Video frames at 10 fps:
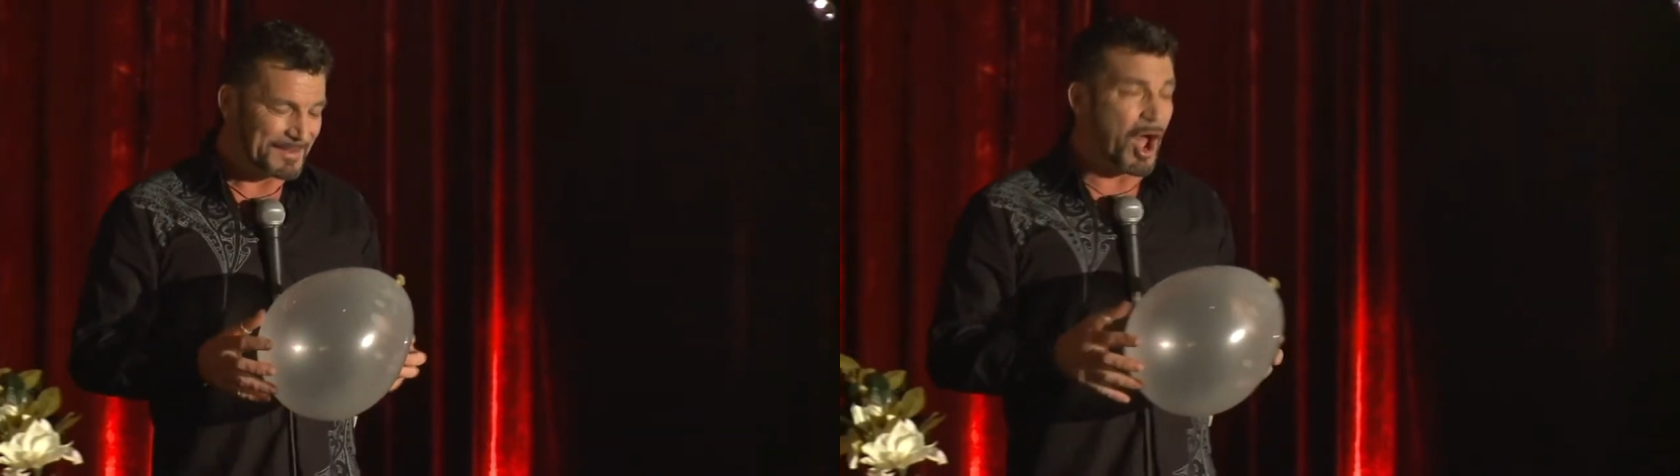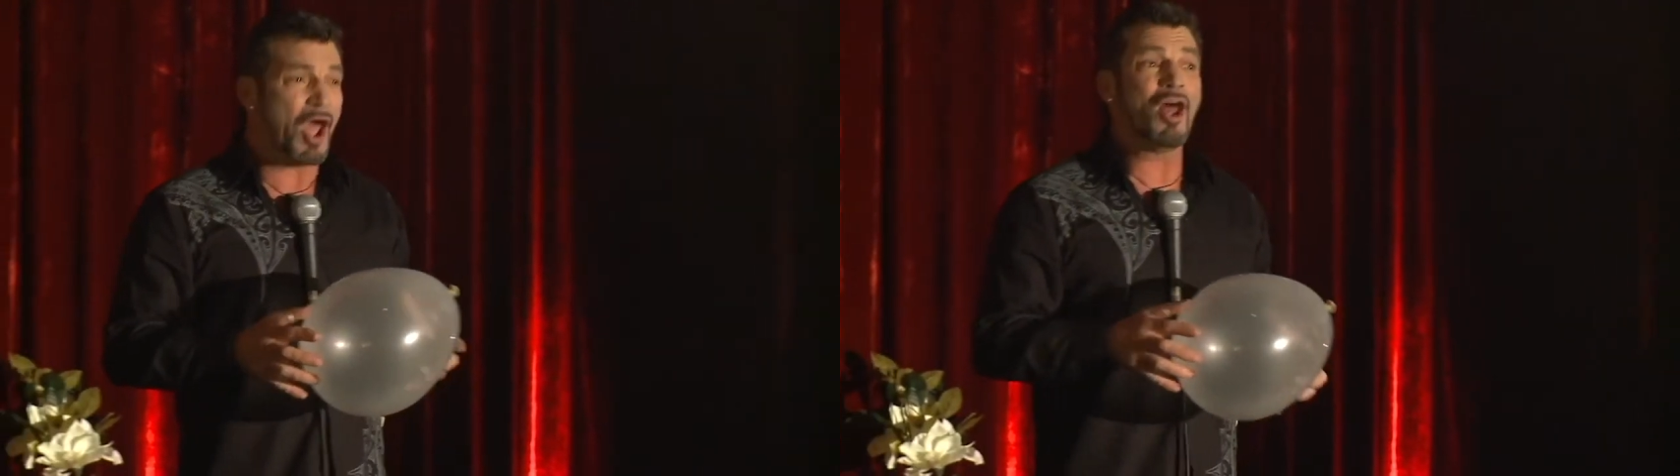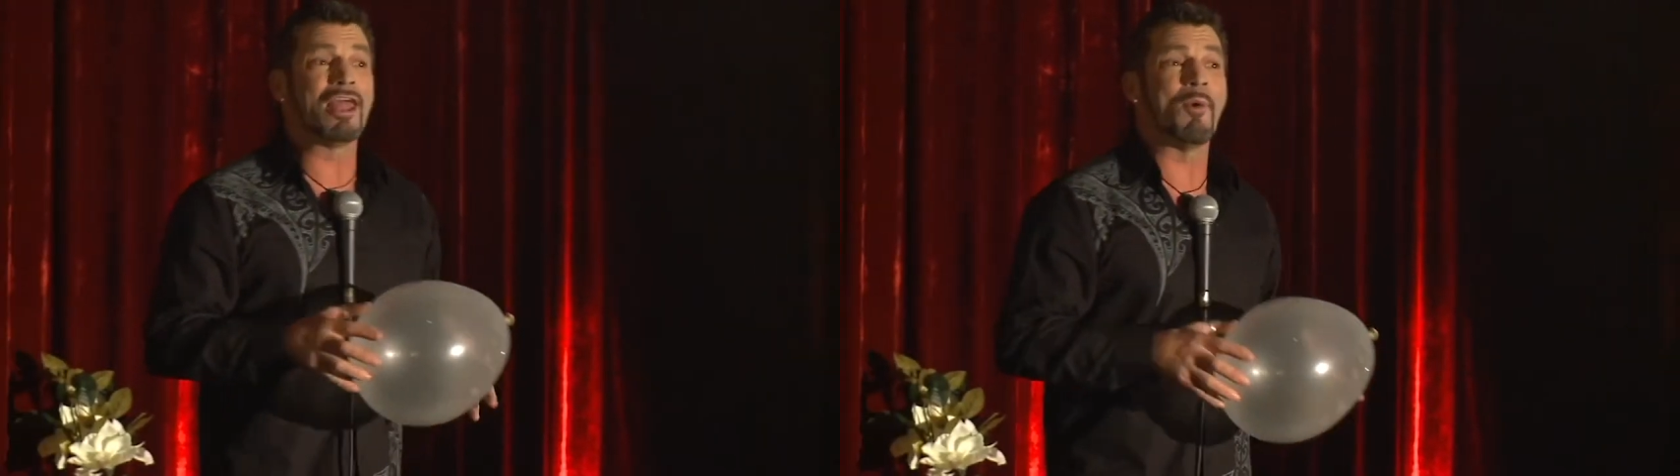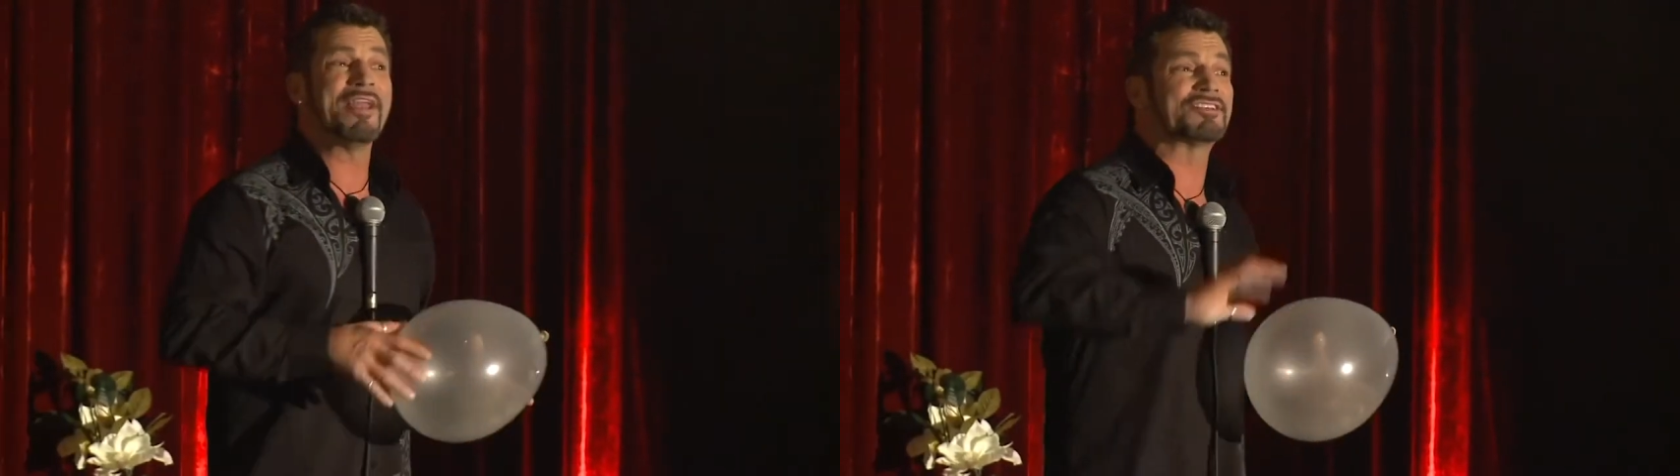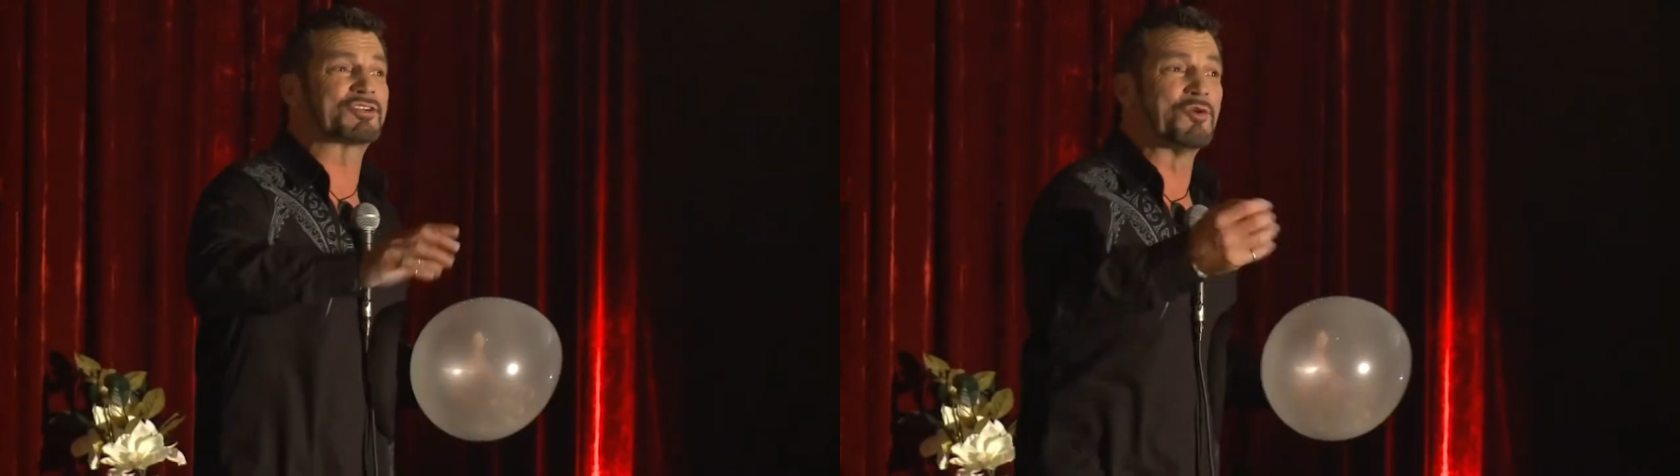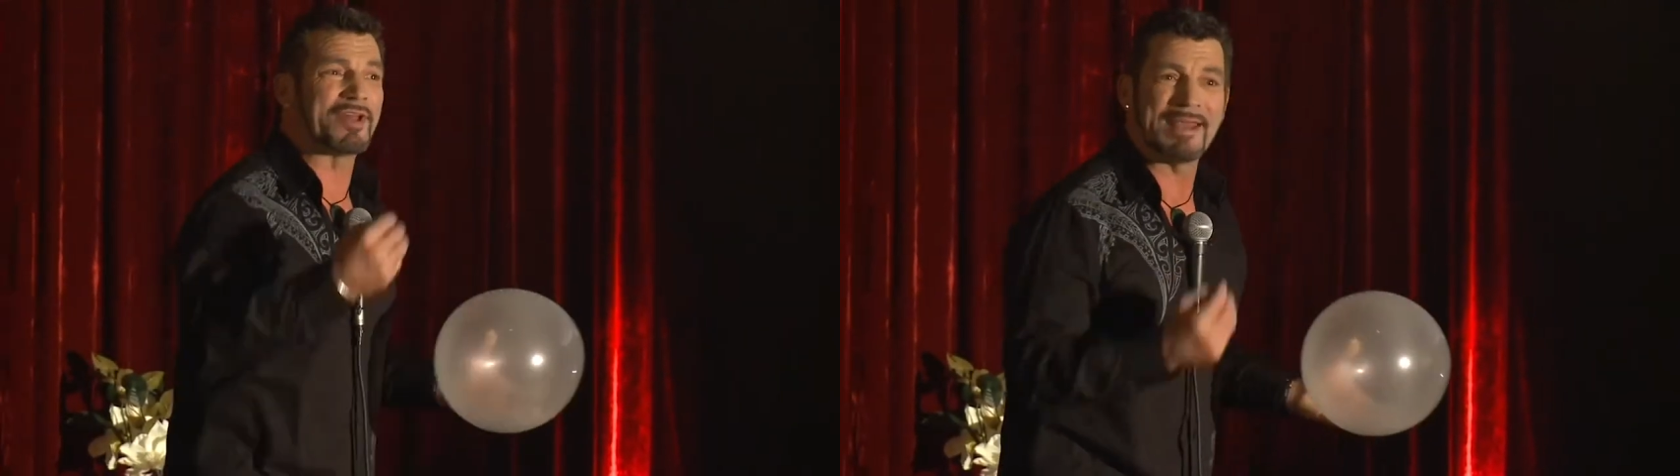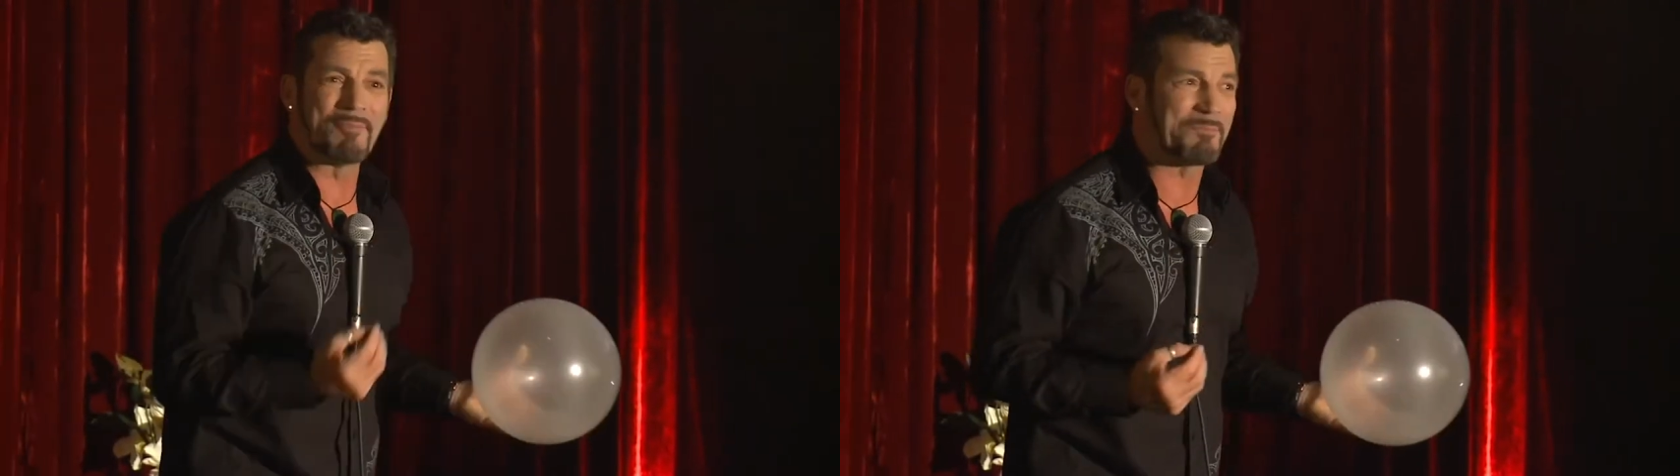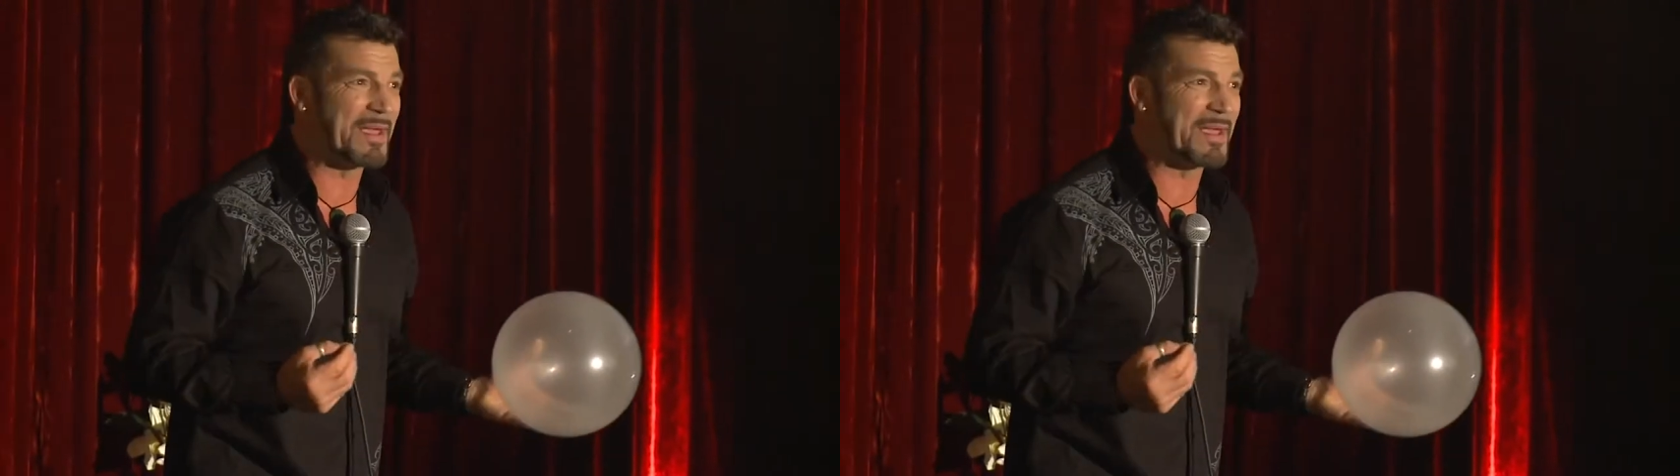I only went to school to eat my